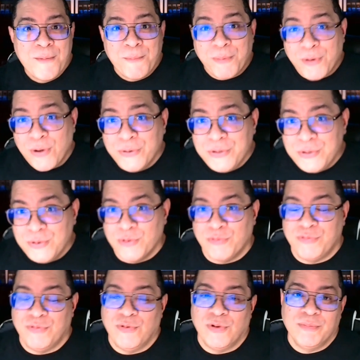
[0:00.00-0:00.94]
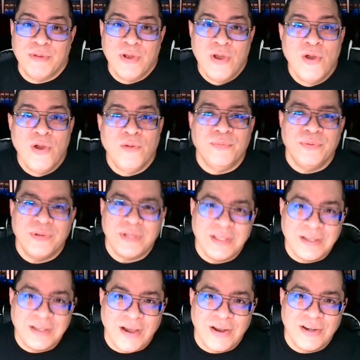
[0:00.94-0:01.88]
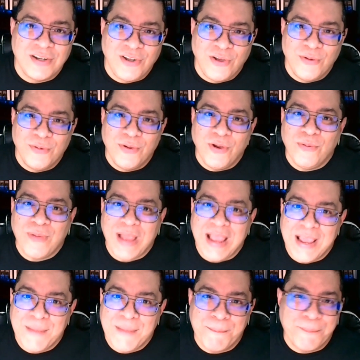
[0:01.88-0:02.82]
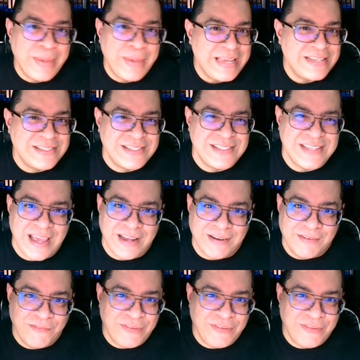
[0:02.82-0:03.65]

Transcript: pro uniform, rookie card logo, and base set.